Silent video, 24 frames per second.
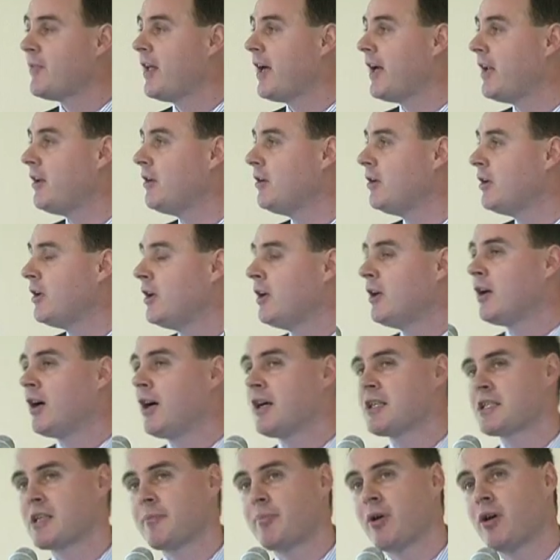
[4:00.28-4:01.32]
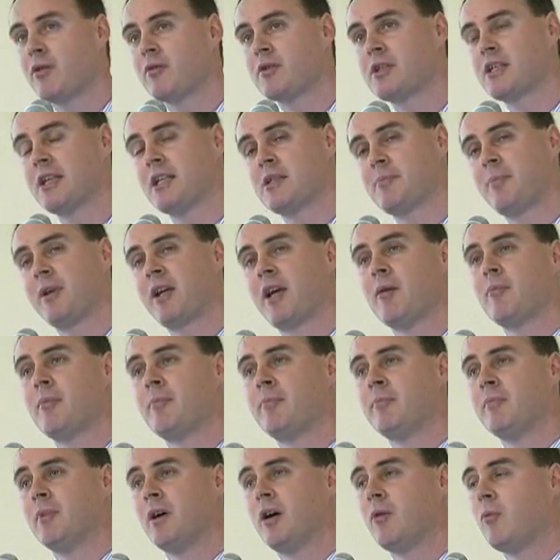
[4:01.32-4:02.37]
from then, I suppose it's
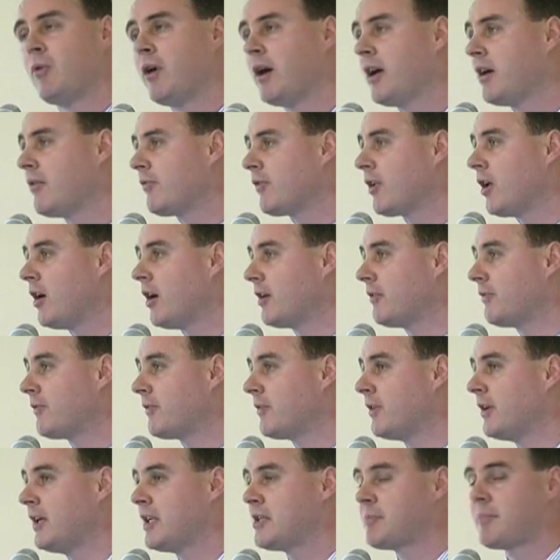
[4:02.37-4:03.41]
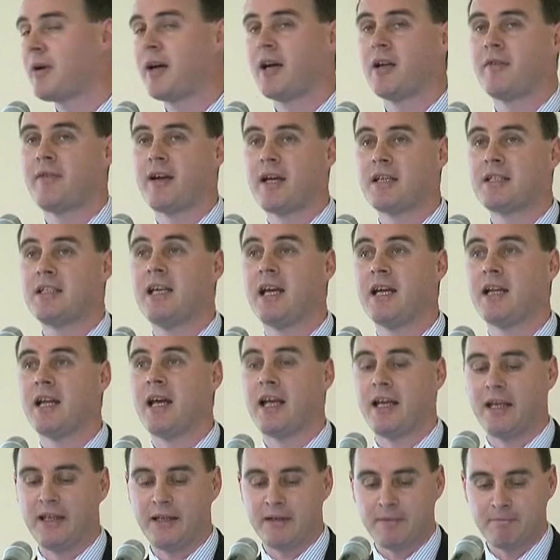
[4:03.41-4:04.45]
become a way of life. It's part of our
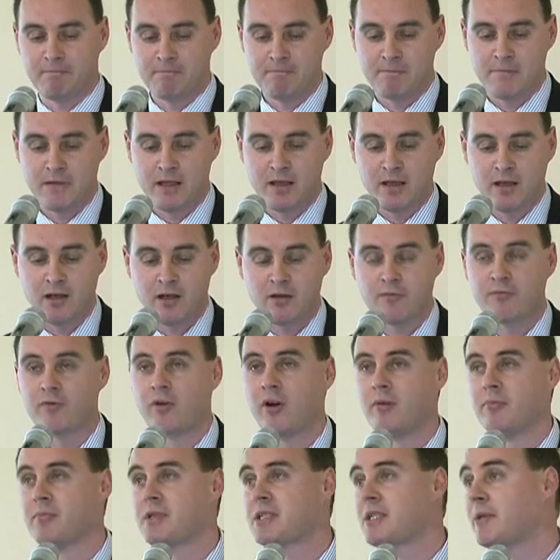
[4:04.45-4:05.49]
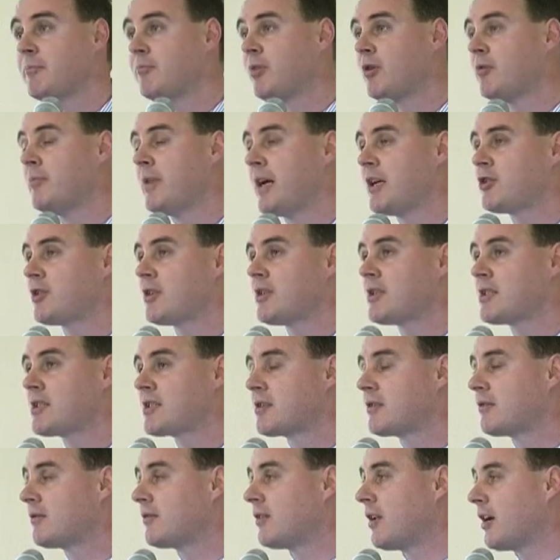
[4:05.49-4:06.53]
DNA. From simple
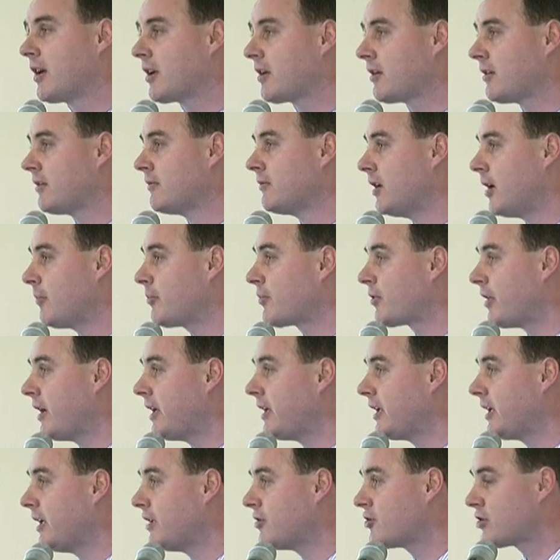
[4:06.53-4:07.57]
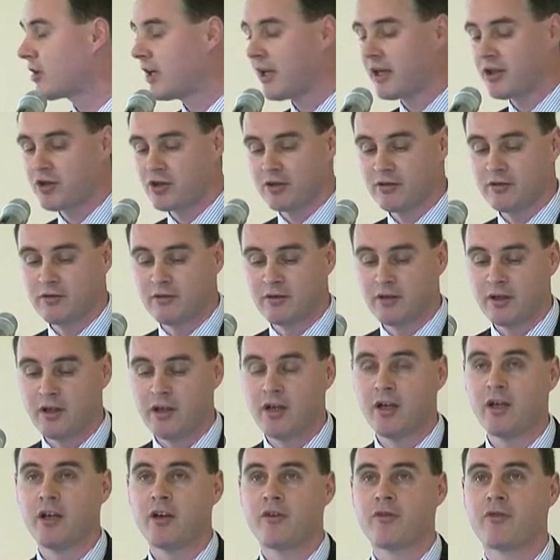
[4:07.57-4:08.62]
measures like upgrading insulation
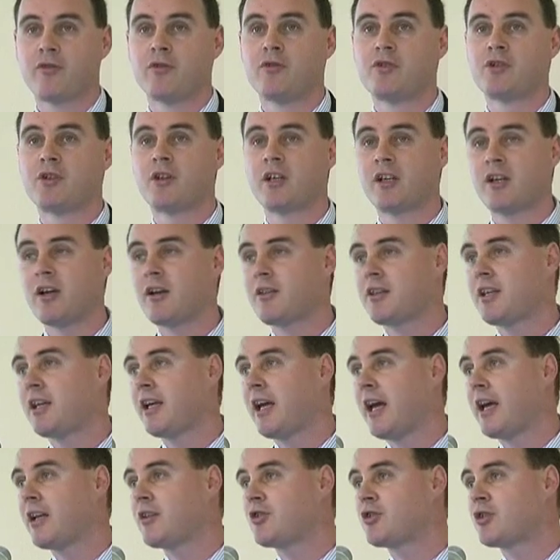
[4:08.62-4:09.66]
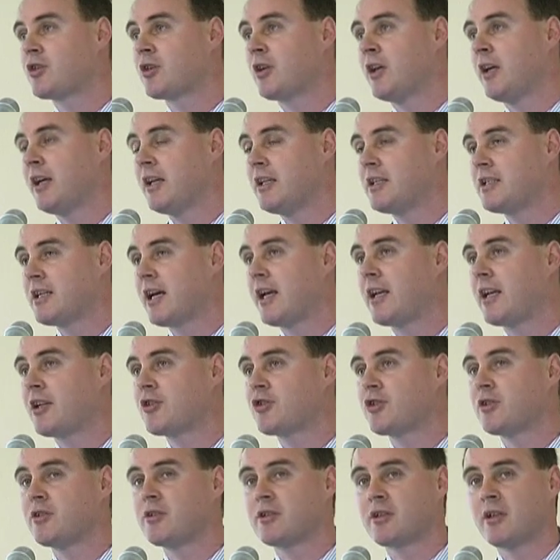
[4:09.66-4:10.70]
through to the cutting edge,
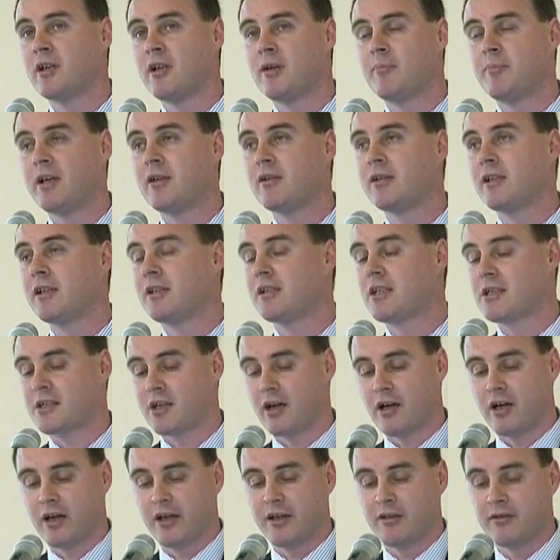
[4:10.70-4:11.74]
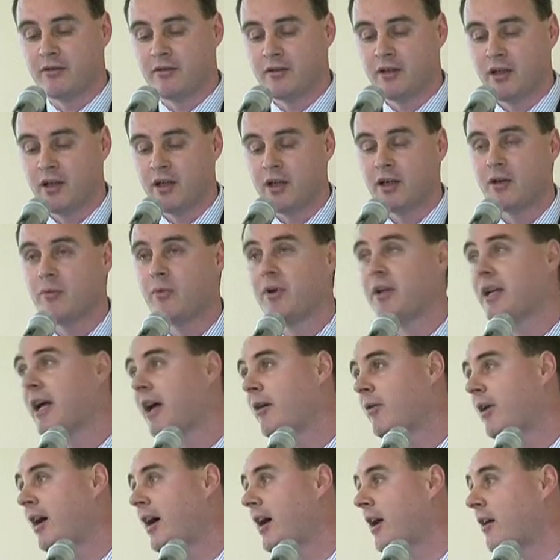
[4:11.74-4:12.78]
intelligent building design, we
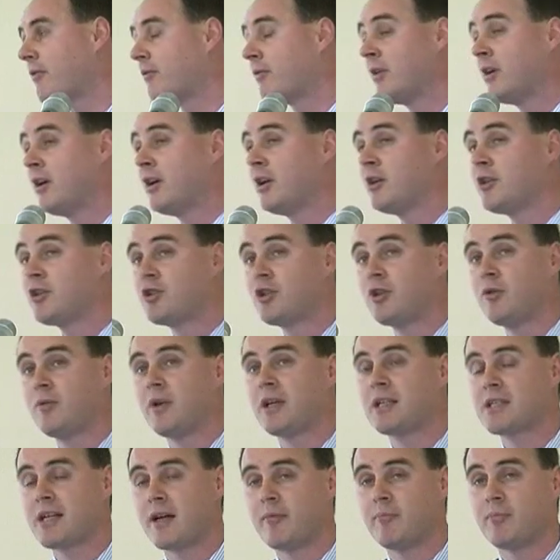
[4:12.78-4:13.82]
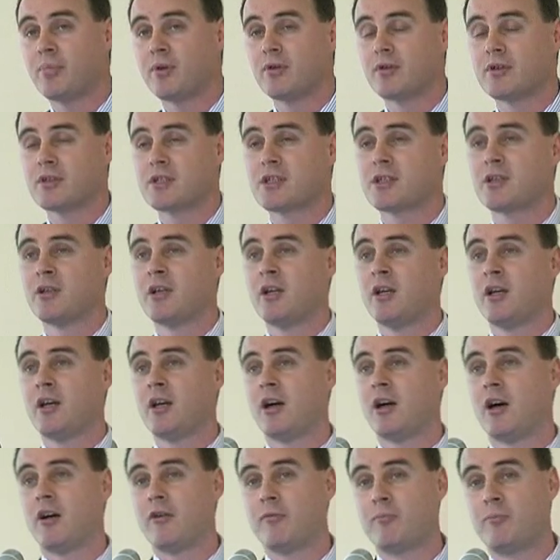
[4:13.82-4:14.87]
now have 2 examples
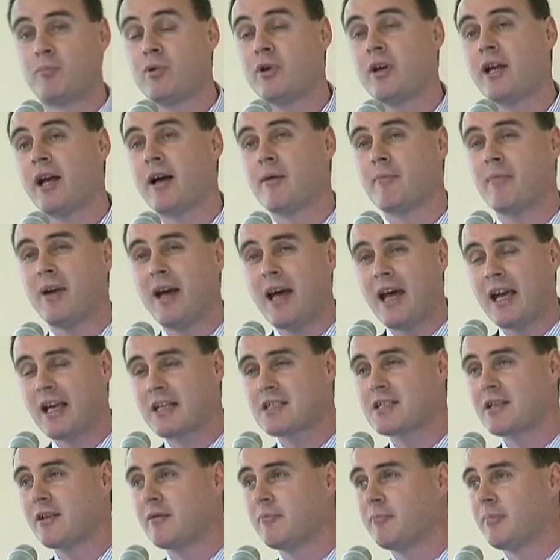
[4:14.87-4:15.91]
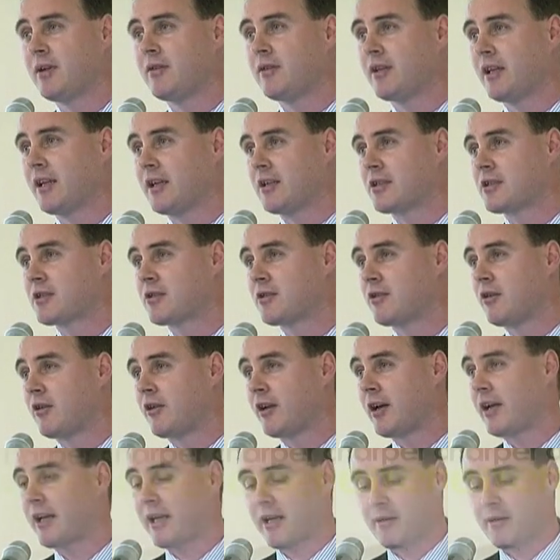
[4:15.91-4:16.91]
of BREEAM excellent buildings on our